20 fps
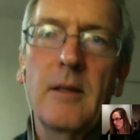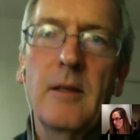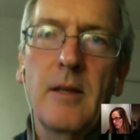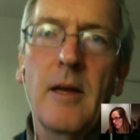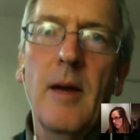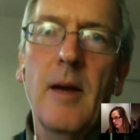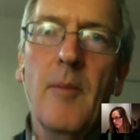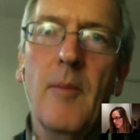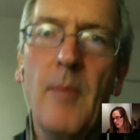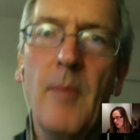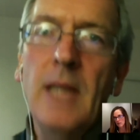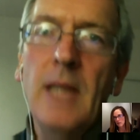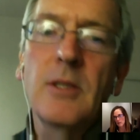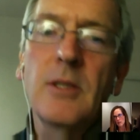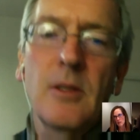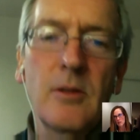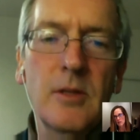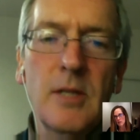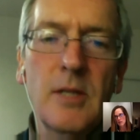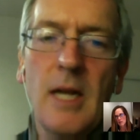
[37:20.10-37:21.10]
my
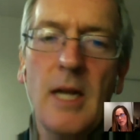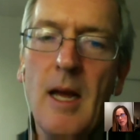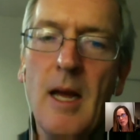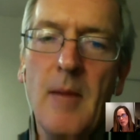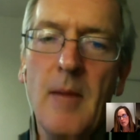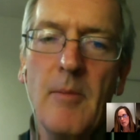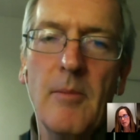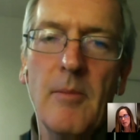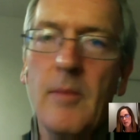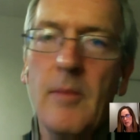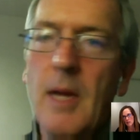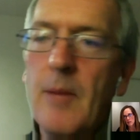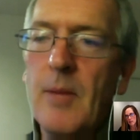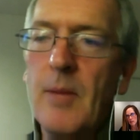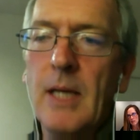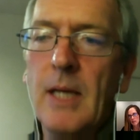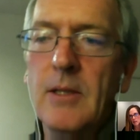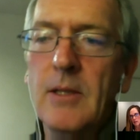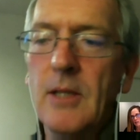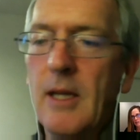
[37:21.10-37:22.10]
students, and I'm
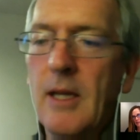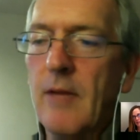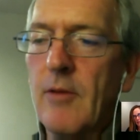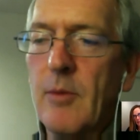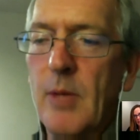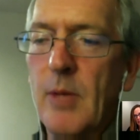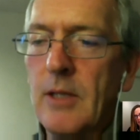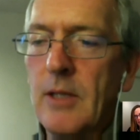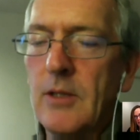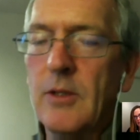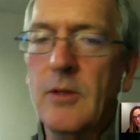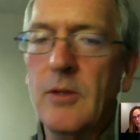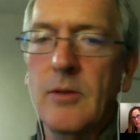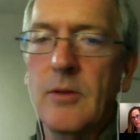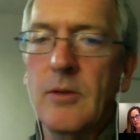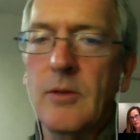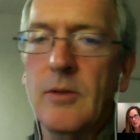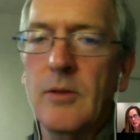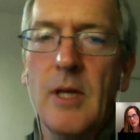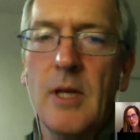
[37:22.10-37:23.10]
guessing everybody's
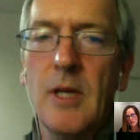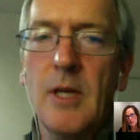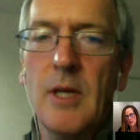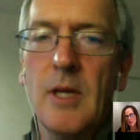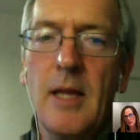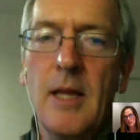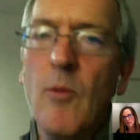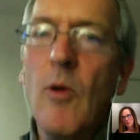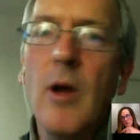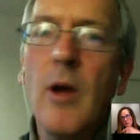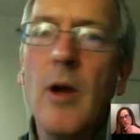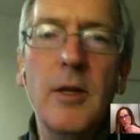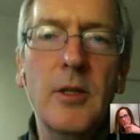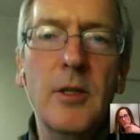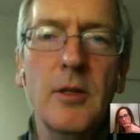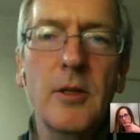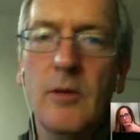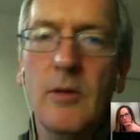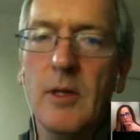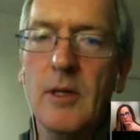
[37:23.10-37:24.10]
students, they want to
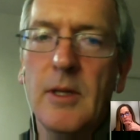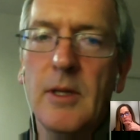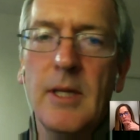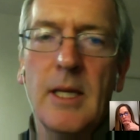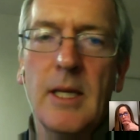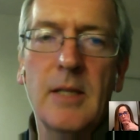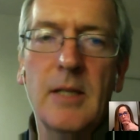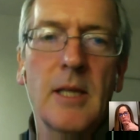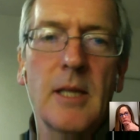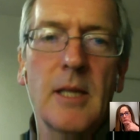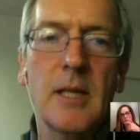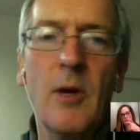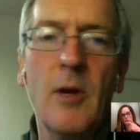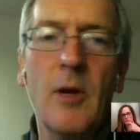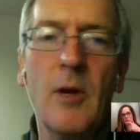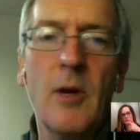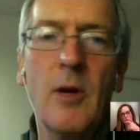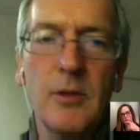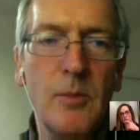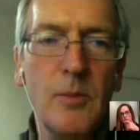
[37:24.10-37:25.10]
do good things. They
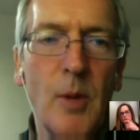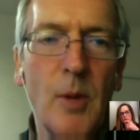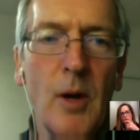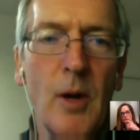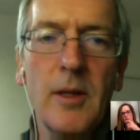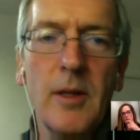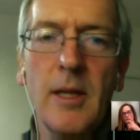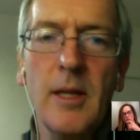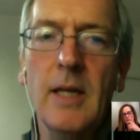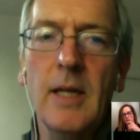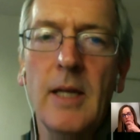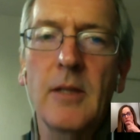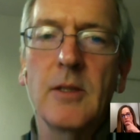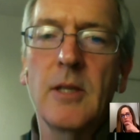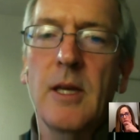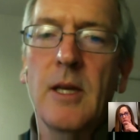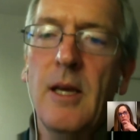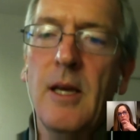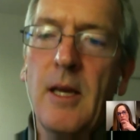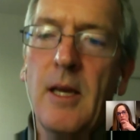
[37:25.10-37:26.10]
want to do smart things.
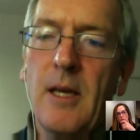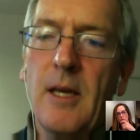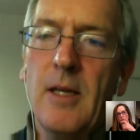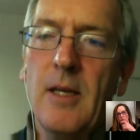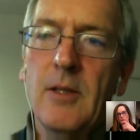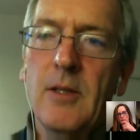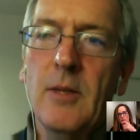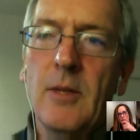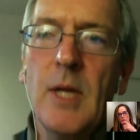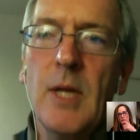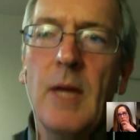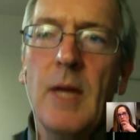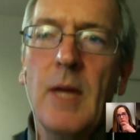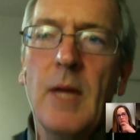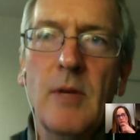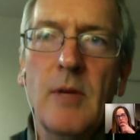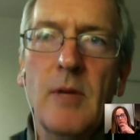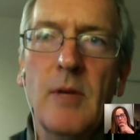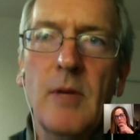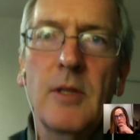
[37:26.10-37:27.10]
Sometimes
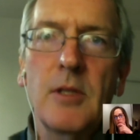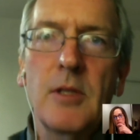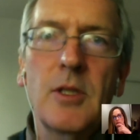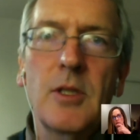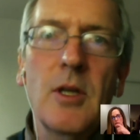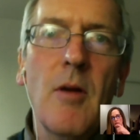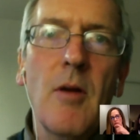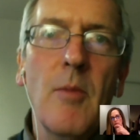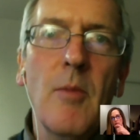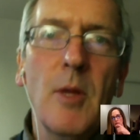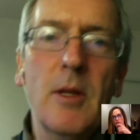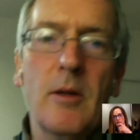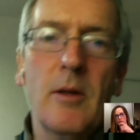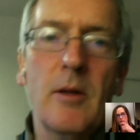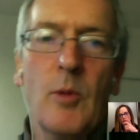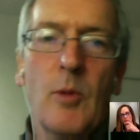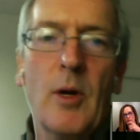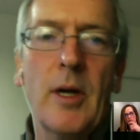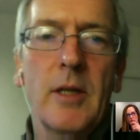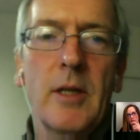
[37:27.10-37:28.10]
we have to show them a little
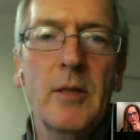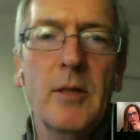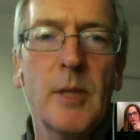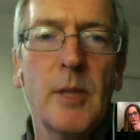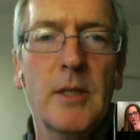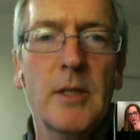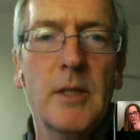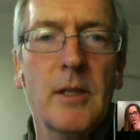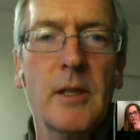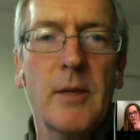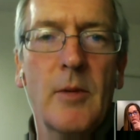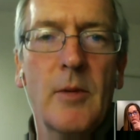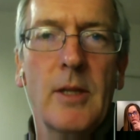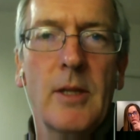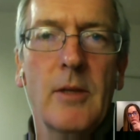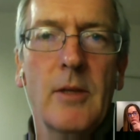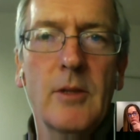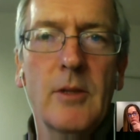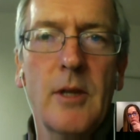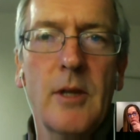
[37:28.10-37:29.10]
more explicitly what
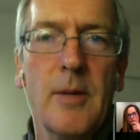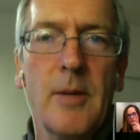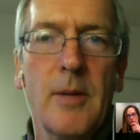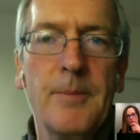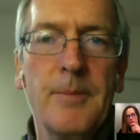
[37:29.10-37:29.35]
those are.